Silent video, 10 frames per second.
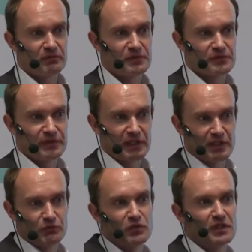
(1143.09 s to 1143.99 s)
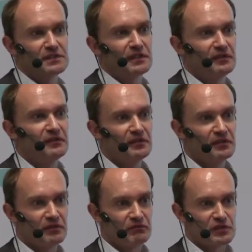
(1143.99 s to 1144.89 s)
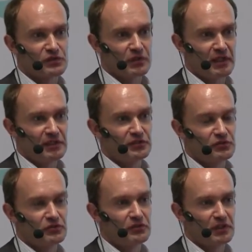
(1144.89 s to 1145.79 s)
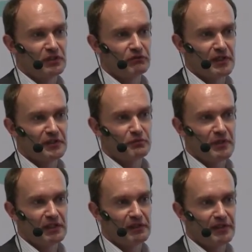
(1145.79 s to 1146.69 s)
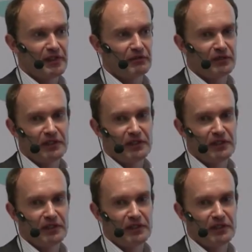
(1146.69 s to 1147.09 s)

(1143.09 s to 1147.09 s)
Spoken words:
Also Nakamura-san was so kind to run the panel there,